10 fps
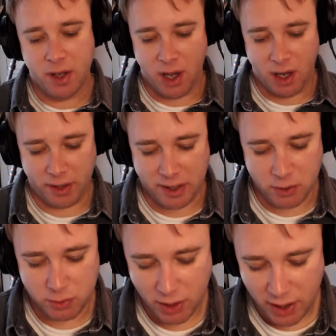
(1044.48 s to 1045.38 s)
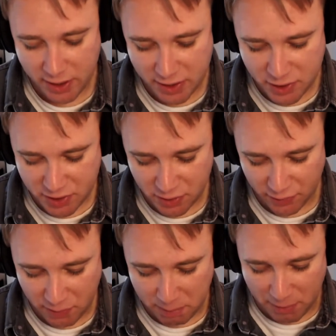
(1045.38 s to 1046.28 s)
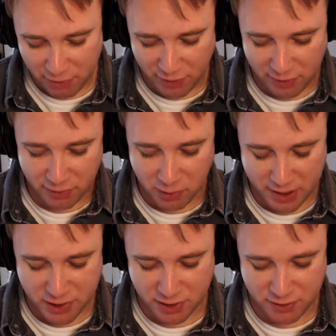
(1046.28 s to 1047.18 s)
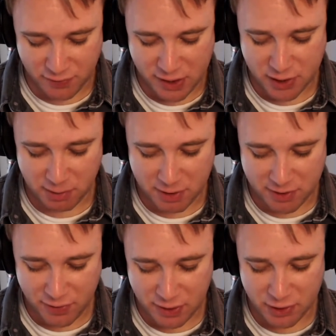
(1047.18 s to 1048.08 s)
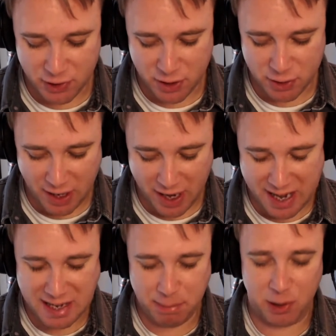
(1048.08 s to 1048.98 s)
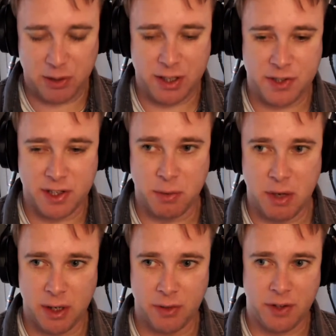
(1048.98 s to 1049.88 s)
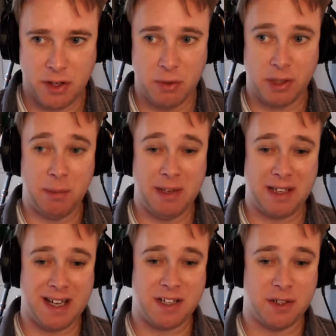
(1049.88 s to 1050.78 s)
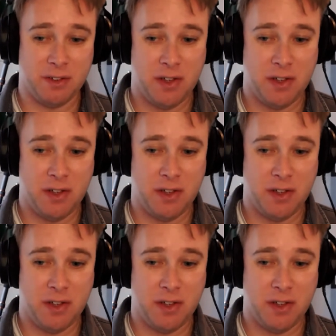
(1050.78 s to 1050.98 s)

Okay, cool. And then just sort of a fun question to finish up with. If you could choose any podcast in the world that you were going to be a guest on,